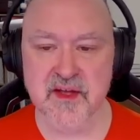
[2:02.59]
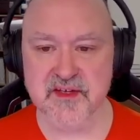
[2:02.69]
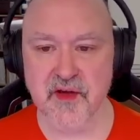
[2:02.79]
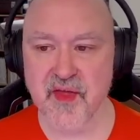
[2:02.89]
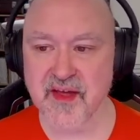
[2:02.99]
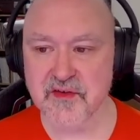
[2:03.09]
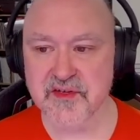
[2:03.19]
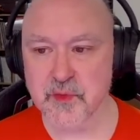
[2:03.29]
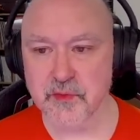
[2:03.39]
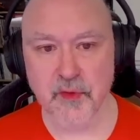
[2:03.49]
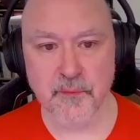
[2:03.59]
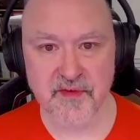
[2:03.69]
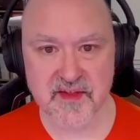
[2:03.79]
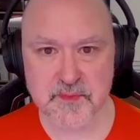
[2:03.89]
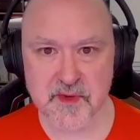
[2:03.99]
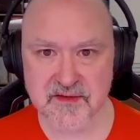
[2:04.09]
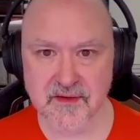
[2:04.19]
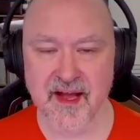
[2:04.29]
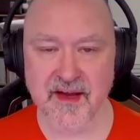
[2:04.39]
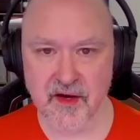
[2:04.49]
So thank you, Swaroop, for this
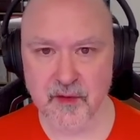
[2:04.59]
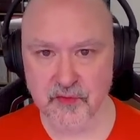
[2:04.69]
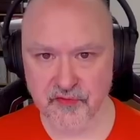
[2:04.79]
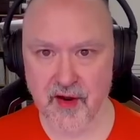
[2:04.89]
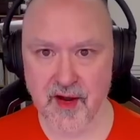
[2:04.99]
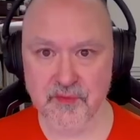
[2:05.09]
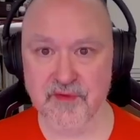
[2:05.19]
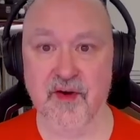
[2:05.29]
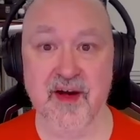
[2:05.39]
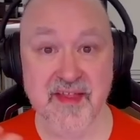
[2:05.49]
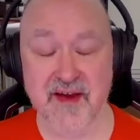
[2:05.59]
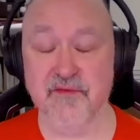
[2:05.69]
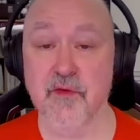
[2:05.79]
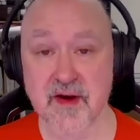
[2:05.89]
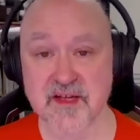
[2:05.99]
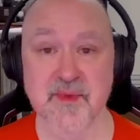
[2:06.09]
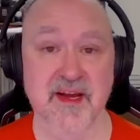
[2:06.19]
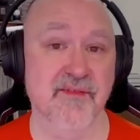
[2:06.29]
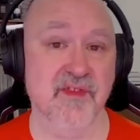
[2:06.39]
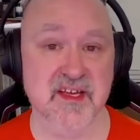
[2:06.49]
puzzle, and I will try and provide that for as
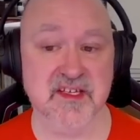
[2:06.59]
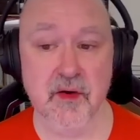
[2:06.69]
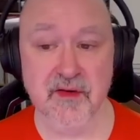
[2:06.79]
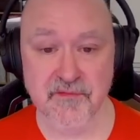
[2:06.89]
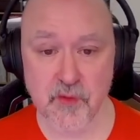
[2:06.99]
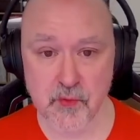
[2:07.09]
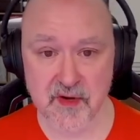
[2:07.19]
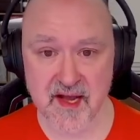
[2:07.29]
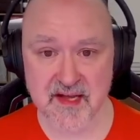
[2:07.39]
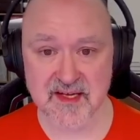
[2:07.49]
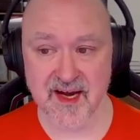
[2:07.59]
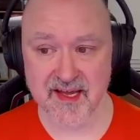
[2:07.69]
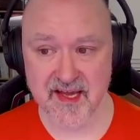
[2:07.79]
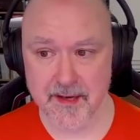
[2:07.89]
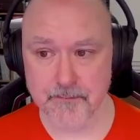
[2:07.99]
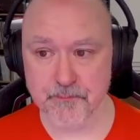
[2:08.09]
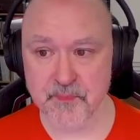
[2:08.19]
many of these going forward as I can.